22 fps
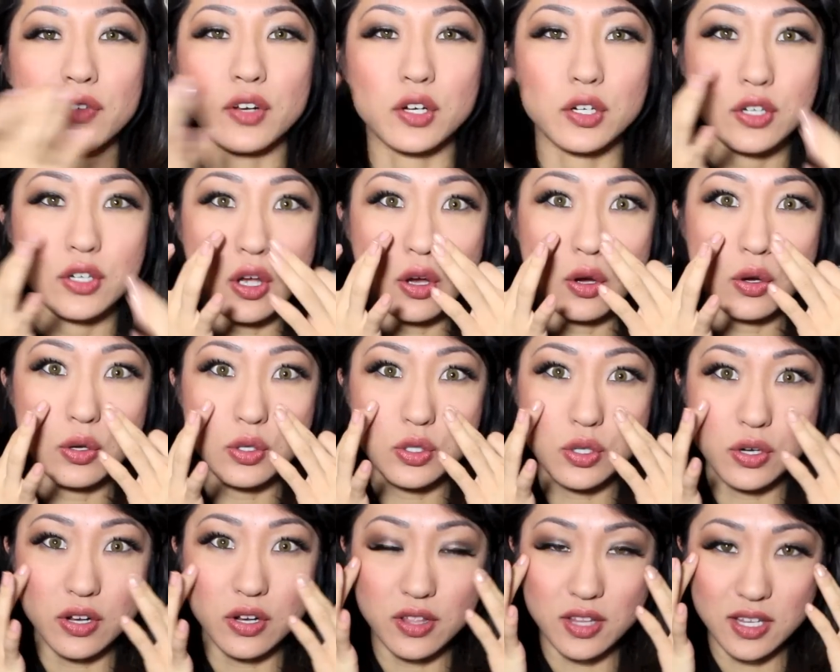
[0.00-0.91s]
of your
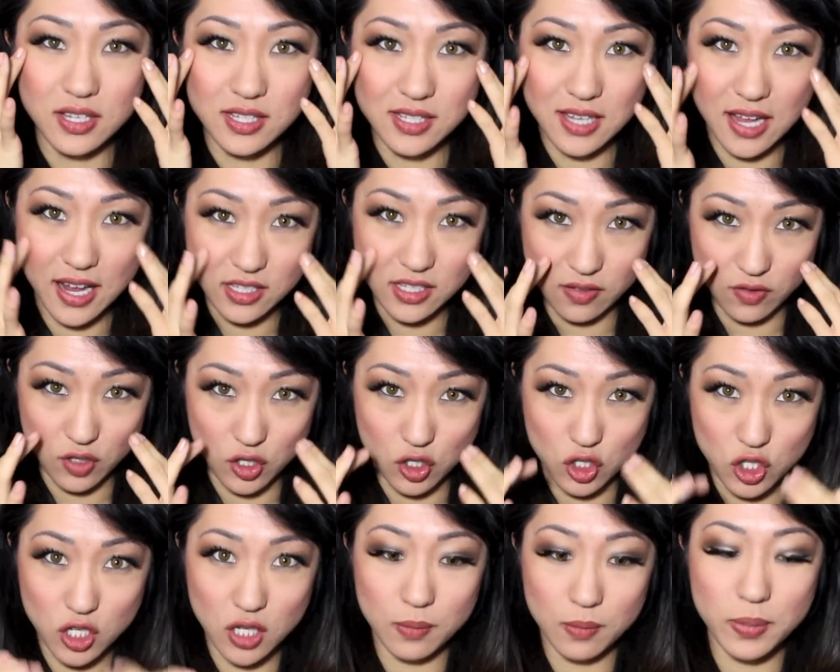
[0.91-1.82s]
nose or on the sides of
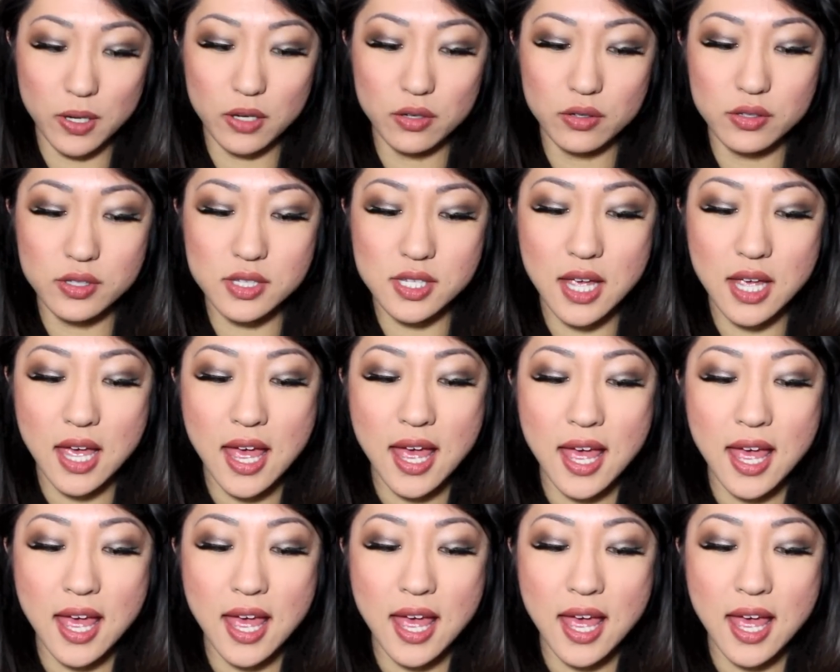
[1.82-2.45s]
your cheekbones.